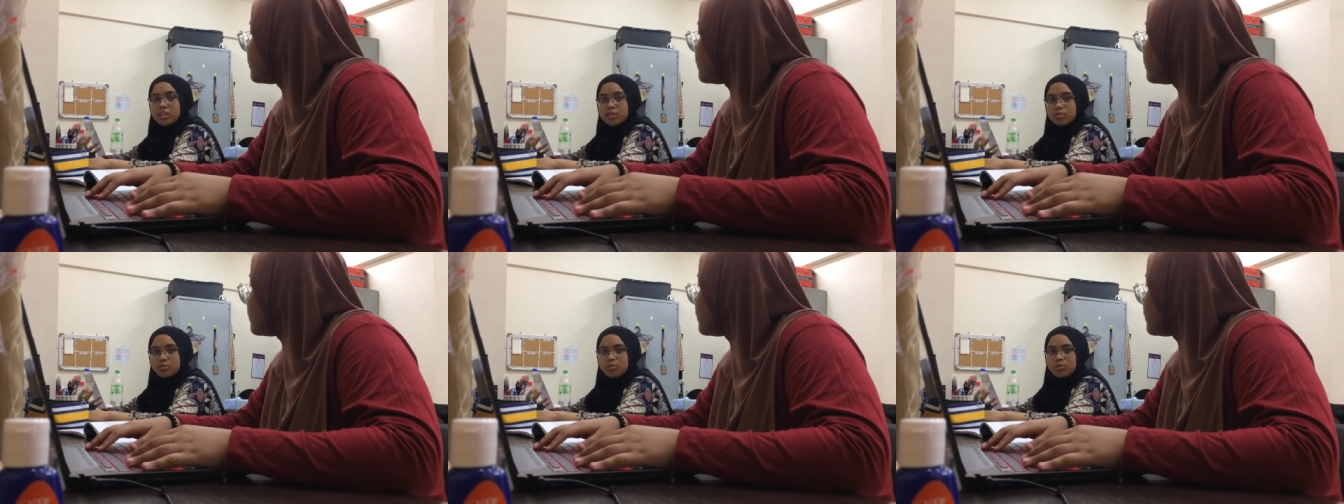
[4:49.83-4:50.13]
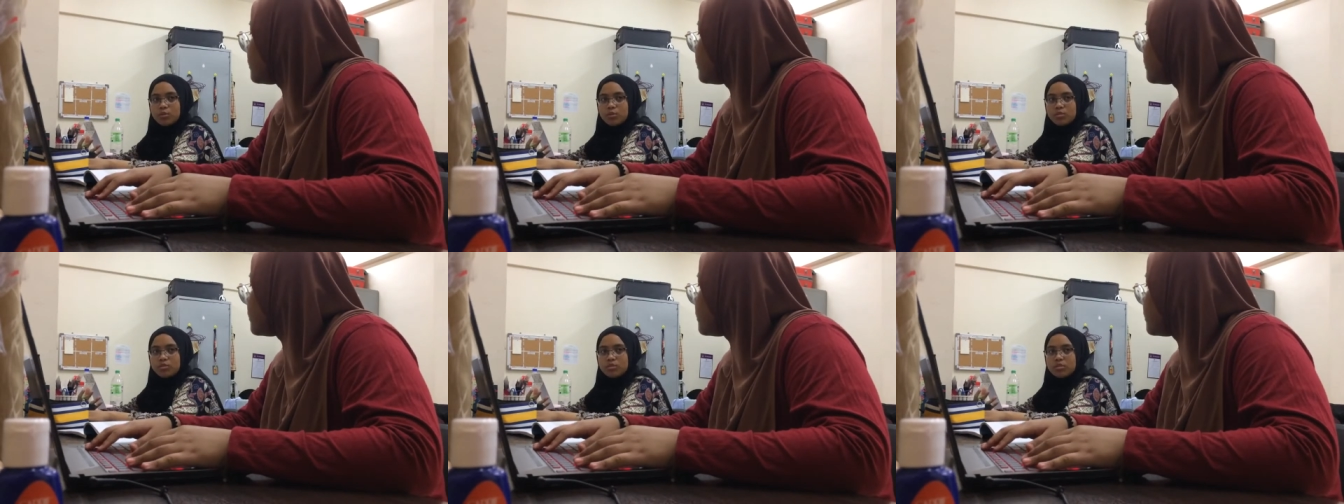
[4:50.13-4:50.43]

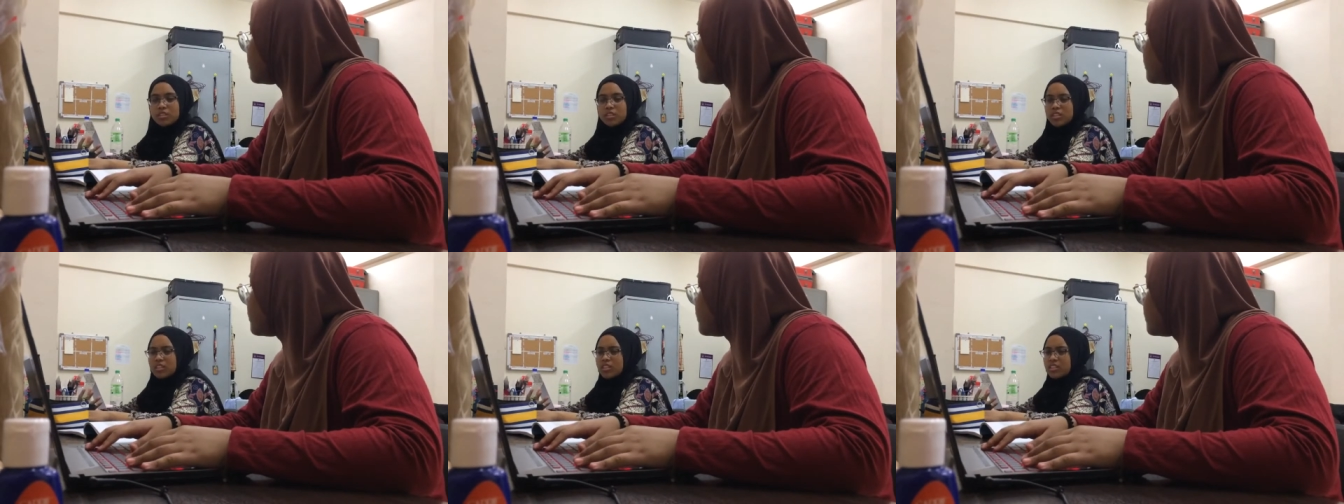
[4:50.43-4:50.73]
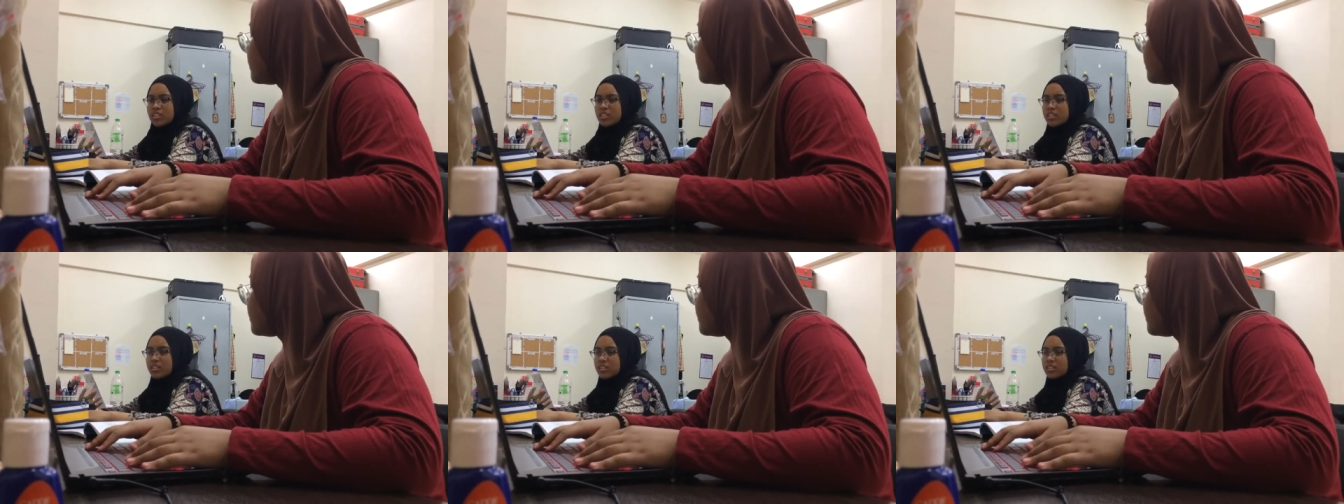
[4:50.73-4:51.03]
textbook
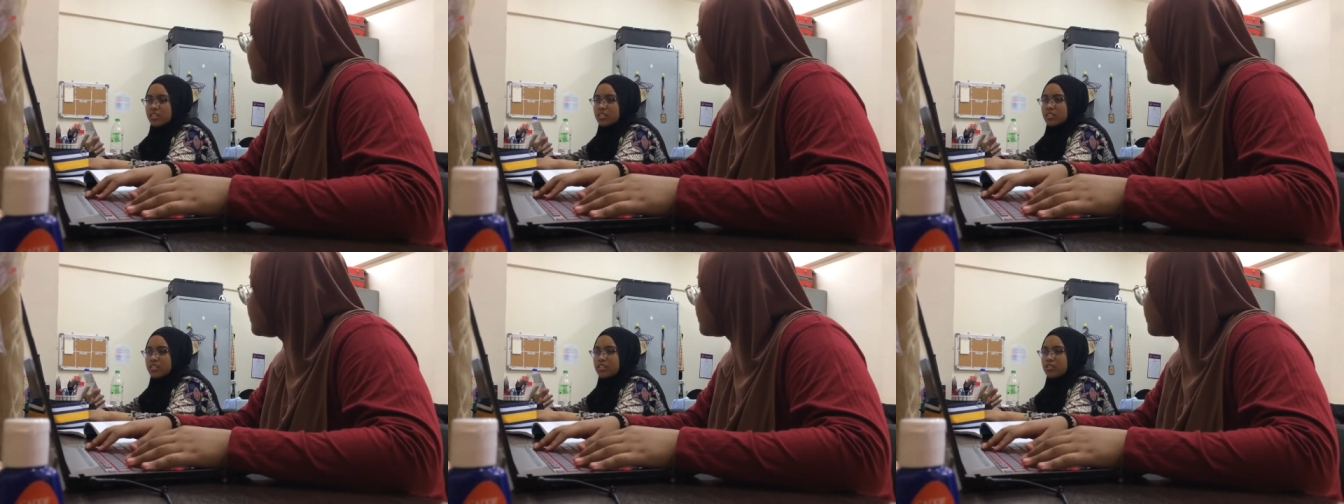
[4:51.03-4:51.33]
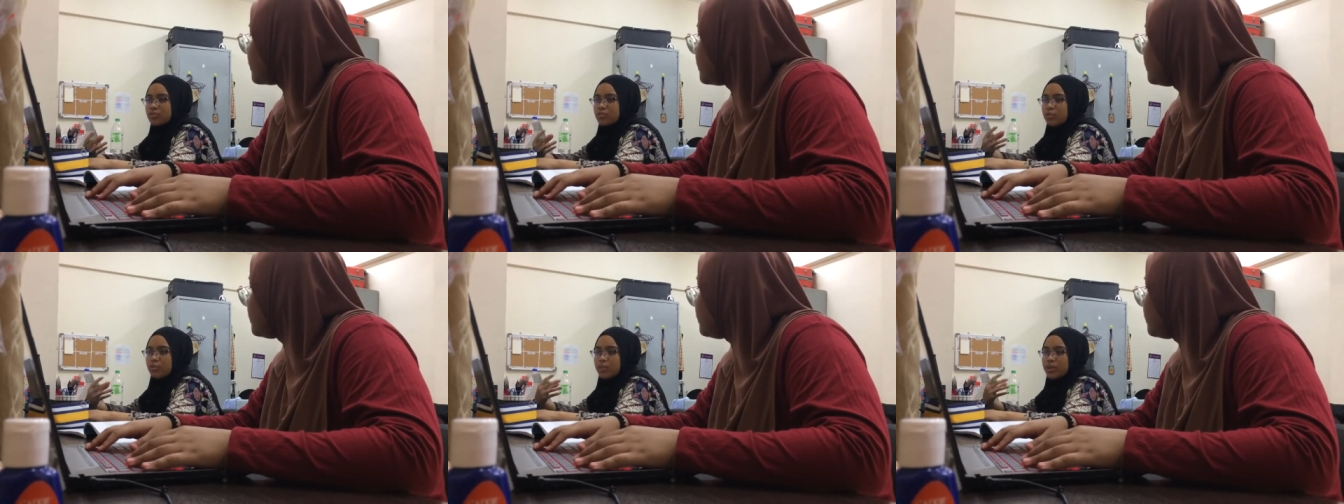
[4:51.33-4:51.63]
the
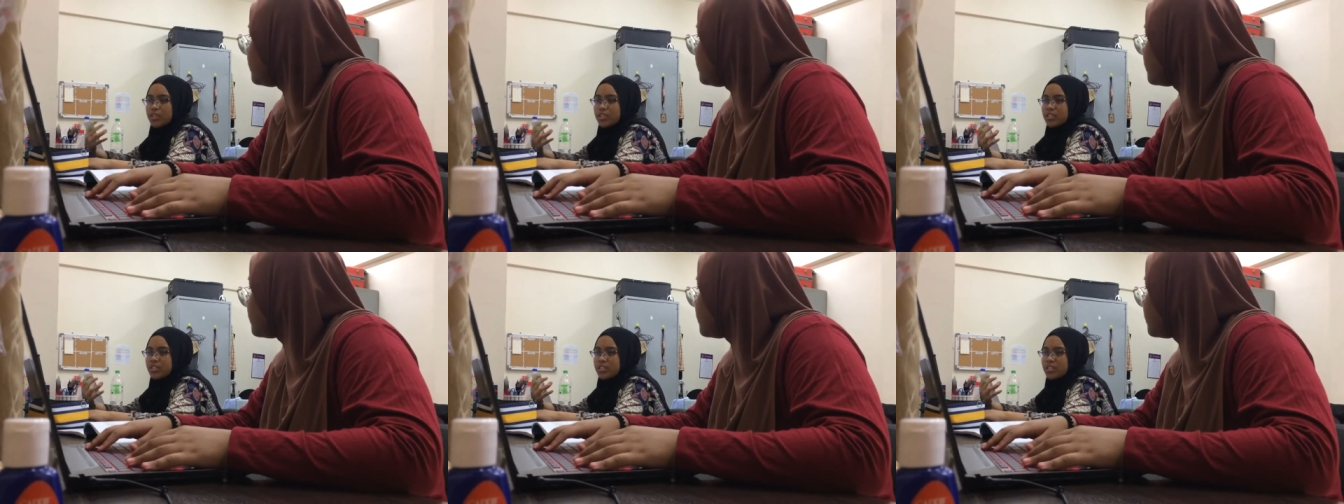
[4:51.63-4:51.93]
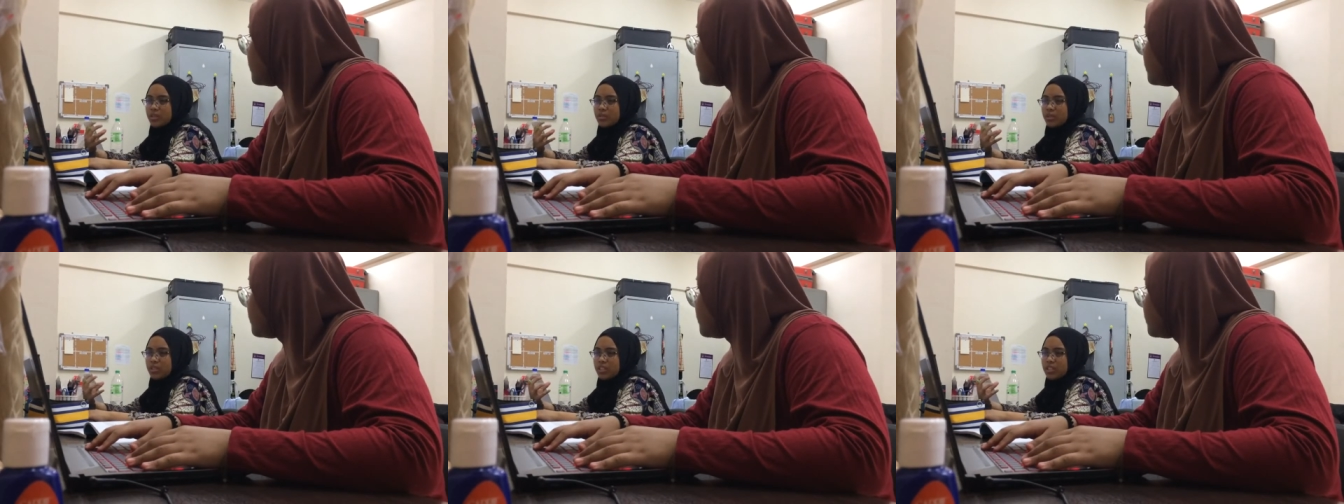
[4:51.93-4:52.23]
information
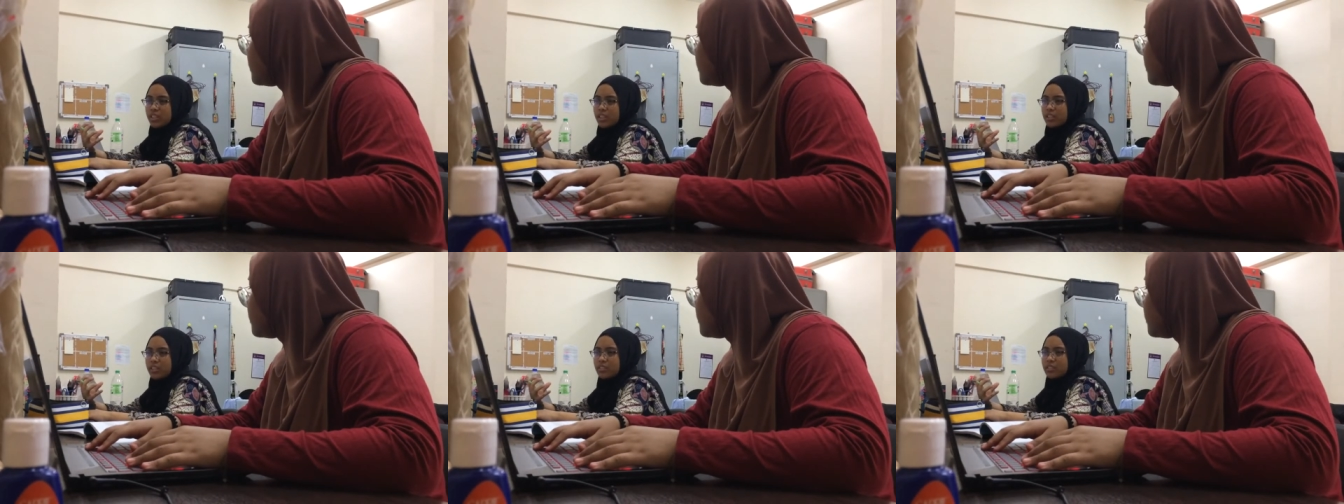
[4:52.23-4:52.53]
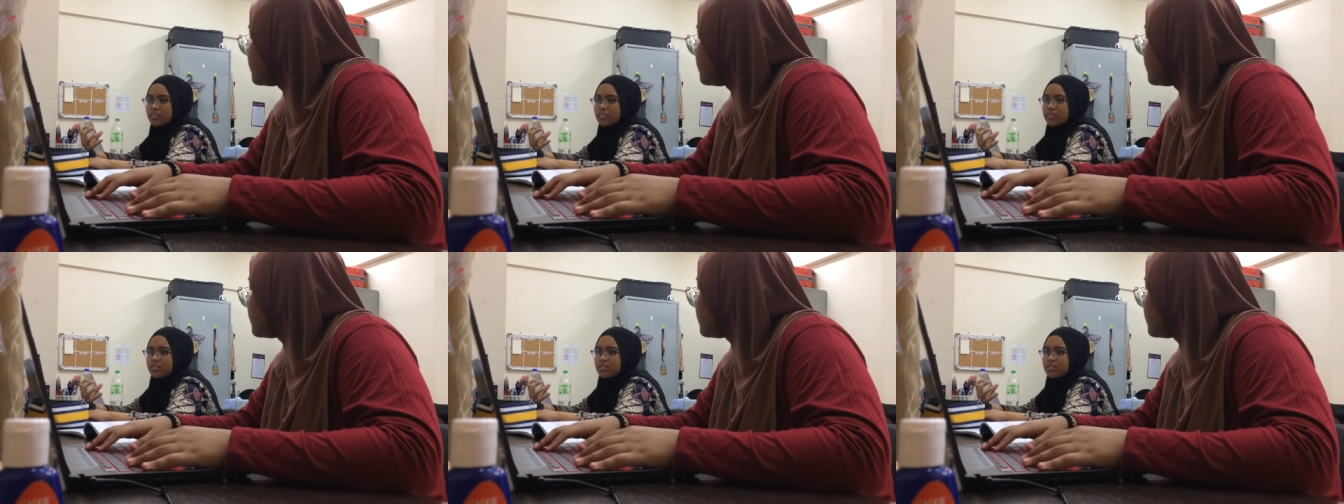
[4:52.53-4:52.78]
that we get